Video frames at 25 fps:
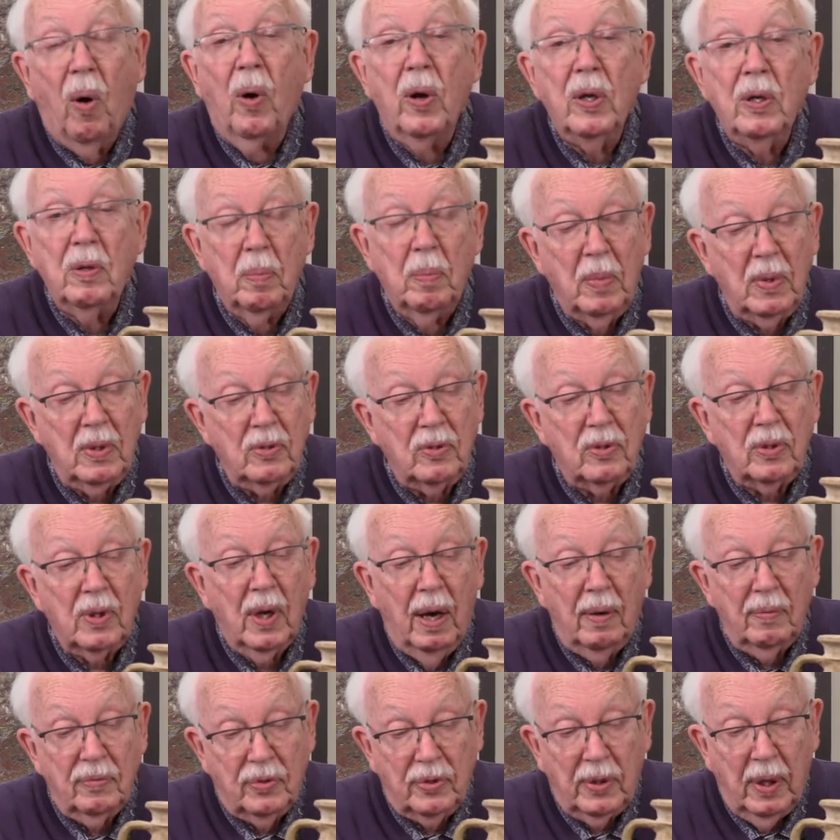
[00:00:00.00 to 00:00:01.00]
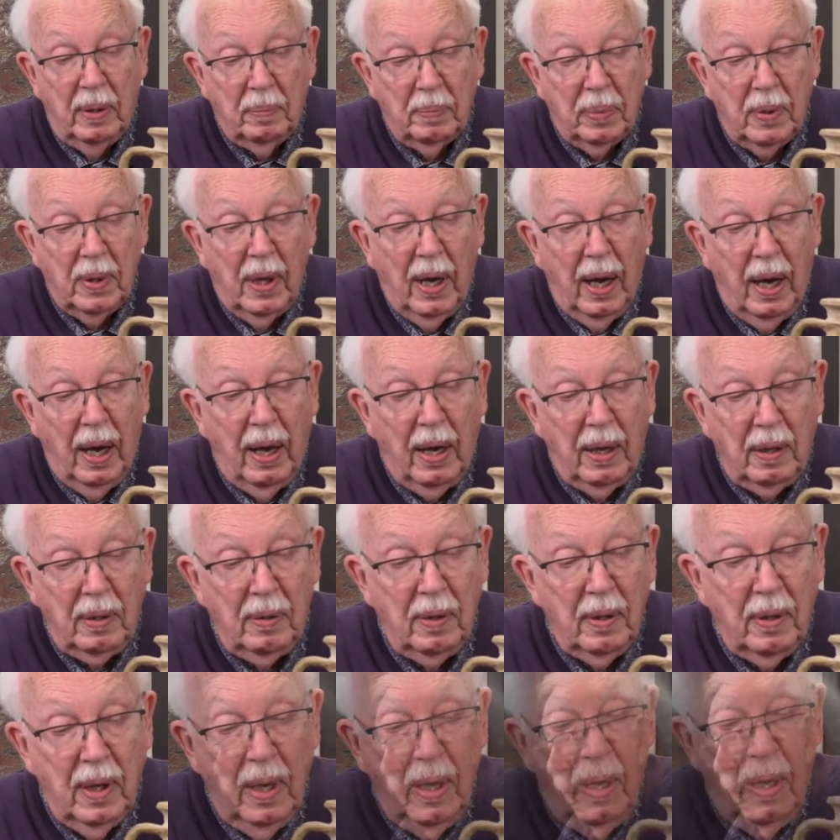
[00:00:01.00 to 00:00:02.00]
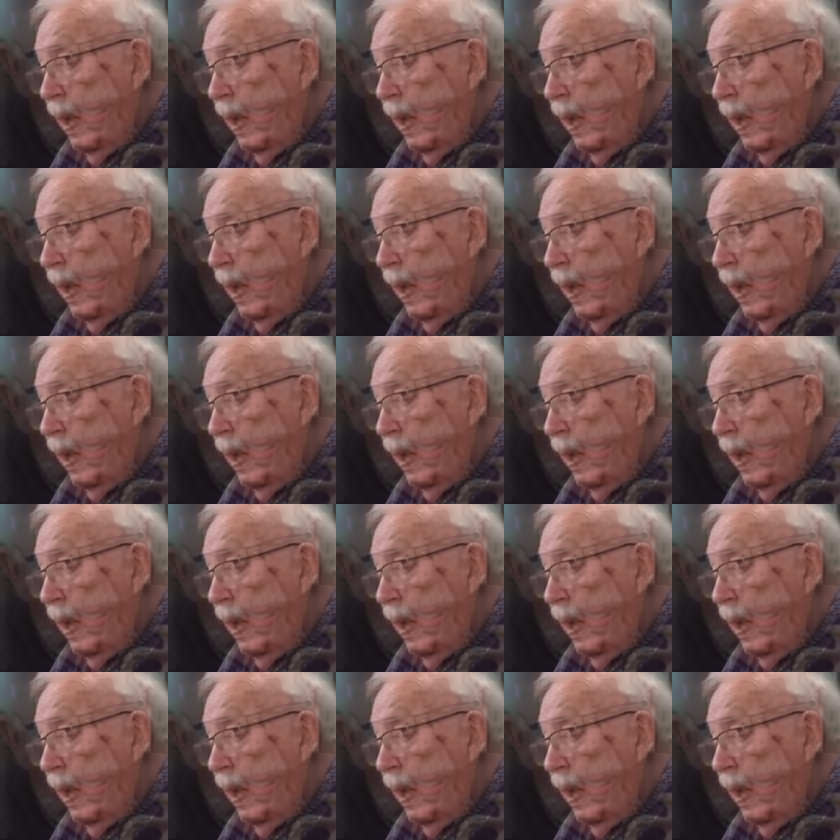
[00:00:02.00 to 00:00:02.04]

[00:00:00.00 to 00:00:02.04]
ointments of some kind.